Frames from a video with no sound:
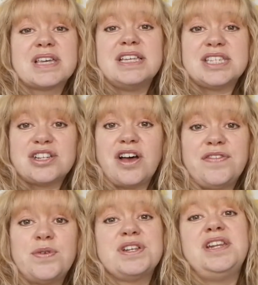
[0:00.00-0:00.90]
get
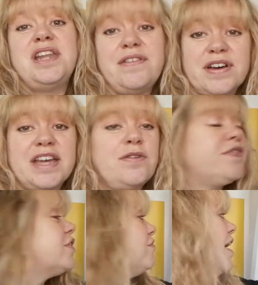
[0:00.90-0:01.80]
stifled and never get off
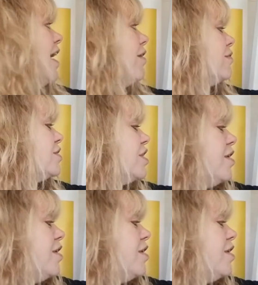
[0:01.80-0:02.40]
the ground